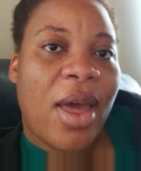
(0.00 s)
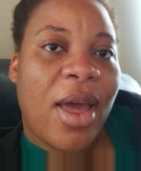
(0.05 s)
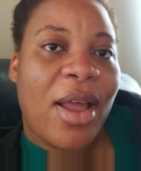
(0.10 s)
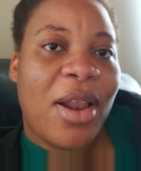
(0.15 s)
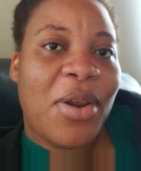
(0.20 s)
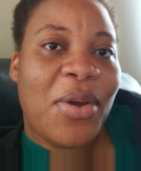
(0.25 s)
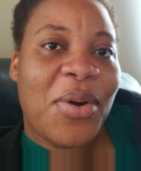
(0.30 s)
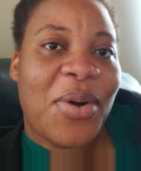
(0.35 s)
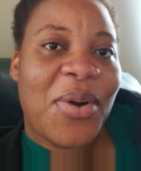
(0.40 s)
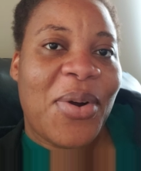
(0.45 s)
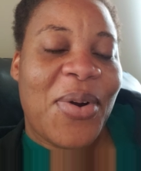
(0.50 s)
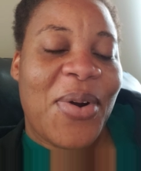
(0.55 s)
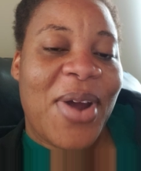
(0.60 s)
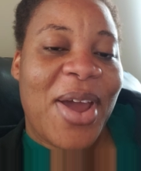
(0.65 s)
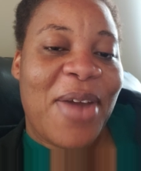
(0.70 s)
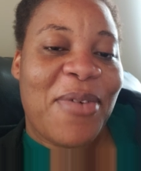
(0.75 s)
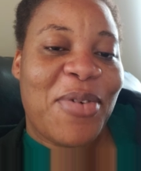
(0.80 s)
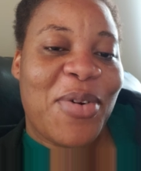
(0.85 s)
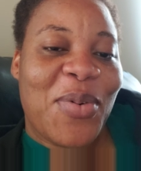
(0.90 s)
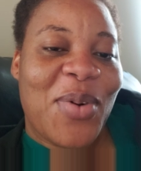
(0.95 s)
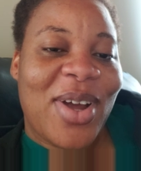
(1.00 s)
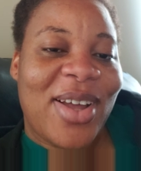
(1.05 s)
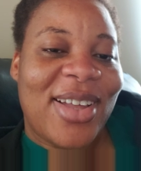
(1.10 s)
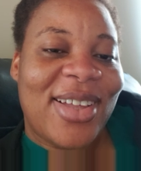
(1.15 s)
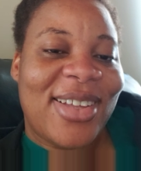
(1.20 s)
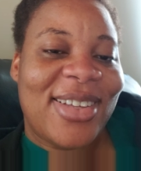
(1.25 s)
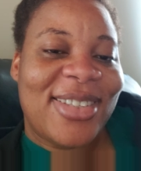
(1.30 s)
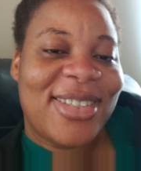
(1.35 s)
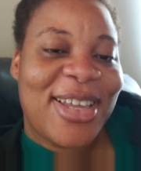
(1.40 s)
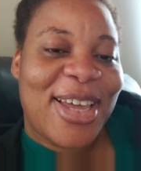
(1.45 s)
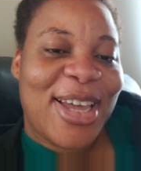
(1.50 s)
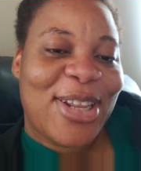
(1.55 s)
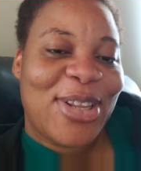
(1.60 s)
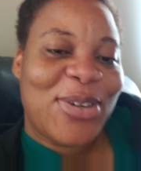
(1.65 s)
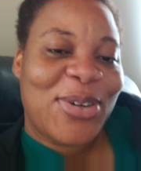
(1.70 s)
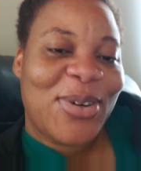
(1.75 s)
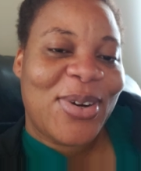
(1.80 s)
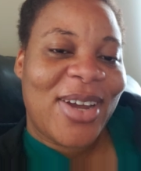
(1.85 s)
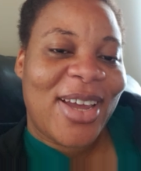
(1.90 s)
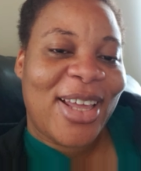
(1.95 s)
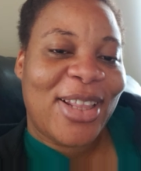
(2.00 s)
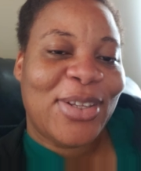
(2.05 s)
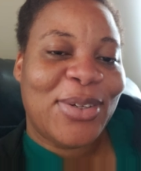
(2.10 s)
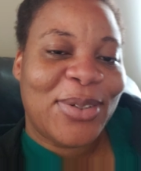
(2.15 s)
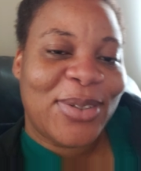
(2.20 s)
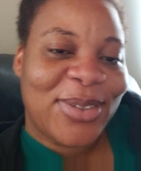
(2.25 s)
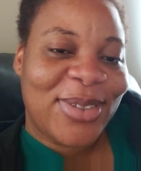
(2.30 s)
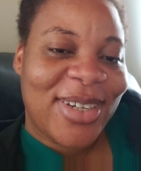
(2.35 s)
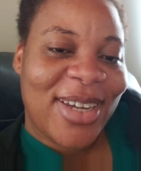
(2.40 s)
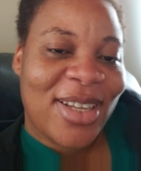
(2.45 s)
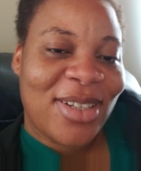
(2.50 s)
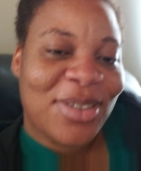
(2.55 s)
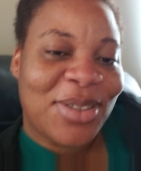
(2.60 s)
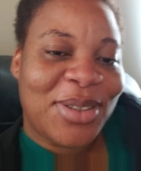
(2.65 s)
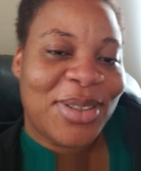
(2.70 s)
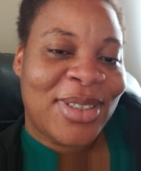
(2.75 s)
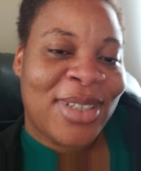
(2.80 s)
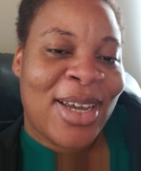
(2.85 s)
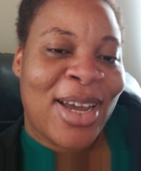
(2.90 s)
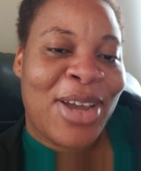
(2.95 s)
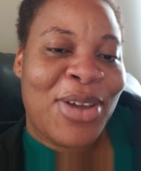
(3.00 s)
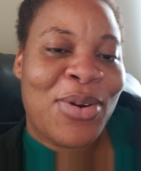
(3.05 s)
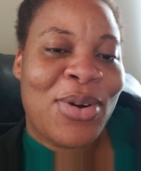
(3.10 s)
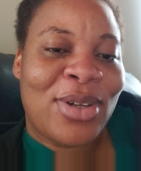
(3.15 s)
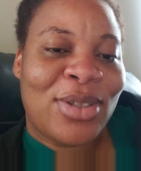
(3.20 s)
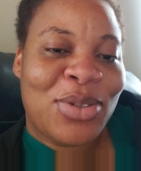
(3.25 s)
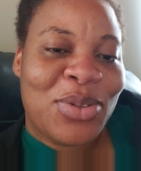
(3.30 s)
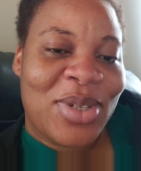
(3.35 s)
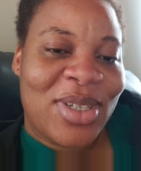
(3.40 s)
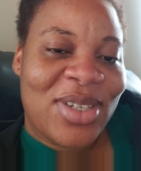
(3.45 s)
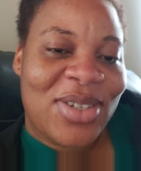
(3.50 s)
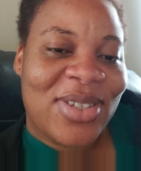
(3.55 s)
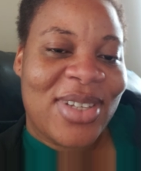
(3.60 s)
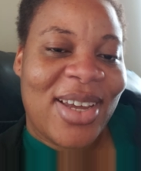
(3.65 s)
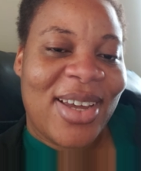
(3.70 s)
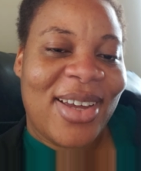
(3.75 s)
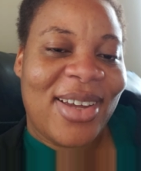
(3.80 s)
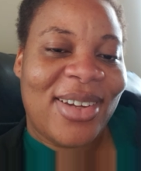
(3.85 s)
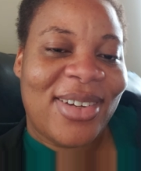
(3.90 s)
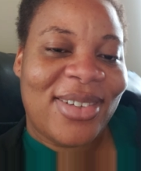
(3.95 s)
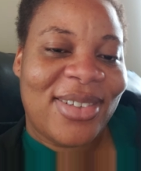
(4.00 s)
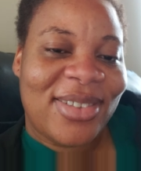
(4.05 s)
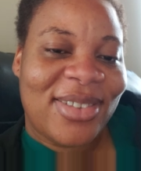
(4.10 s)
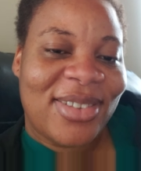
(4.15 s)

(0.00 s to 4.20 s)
hello everyone hello hello hello how you all doing today